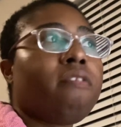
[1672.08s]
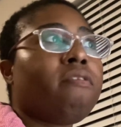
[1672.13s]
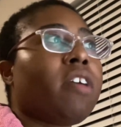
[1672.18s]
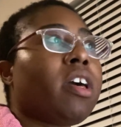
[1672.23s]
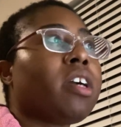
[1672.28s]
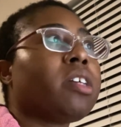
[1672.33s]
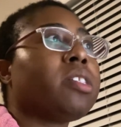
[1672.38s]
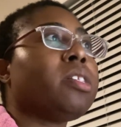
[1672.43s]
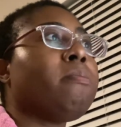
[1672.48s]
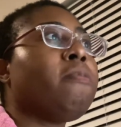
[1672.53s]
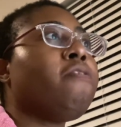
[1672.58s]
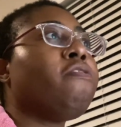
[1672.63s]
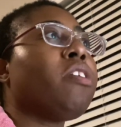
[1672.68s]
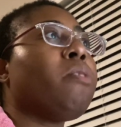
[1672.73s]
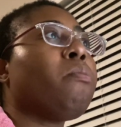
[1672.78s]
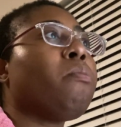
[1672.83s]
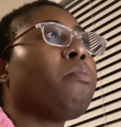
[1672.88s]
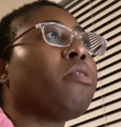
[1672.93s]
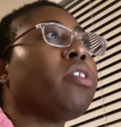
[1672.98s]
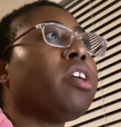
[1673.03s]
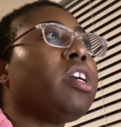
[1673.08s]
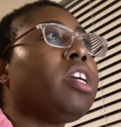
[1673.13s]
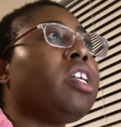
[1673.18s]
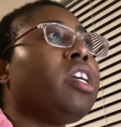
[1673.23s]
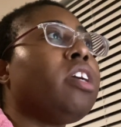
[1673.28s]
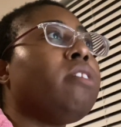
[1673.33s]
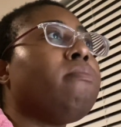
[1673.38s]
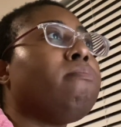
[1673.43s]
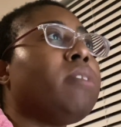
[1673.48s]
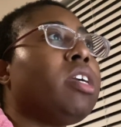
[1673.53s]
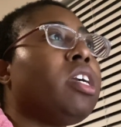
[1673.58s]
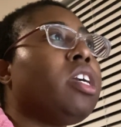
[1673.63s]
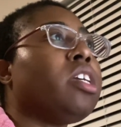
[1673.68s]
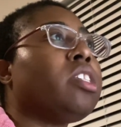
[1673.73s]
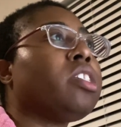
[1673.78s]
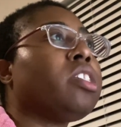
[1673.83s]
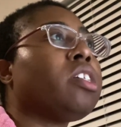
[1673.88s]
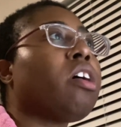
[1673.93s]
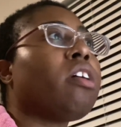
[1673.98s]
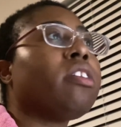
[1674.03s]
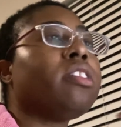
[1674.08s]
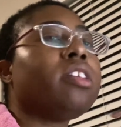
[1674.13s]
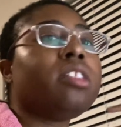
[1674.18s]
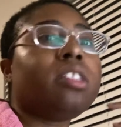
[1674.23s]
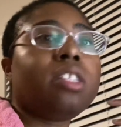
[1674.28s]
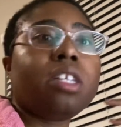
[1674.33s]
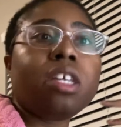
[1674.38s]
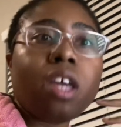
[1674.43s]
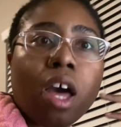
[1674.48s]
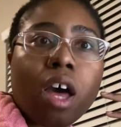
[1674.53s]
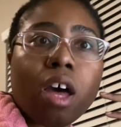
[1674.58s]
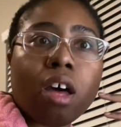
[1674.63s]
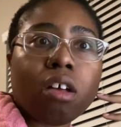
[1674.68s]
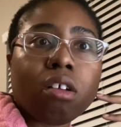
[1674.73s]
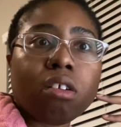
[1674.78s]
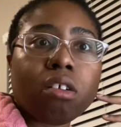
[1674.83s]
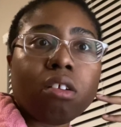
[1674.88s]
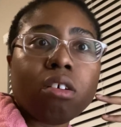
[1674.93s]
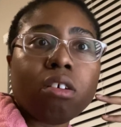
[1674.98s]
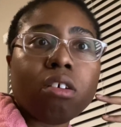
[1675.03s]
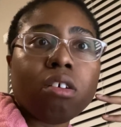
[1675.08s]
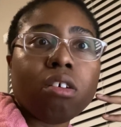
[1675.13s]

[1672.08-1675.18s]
Like, some of them were eating meat on the DL.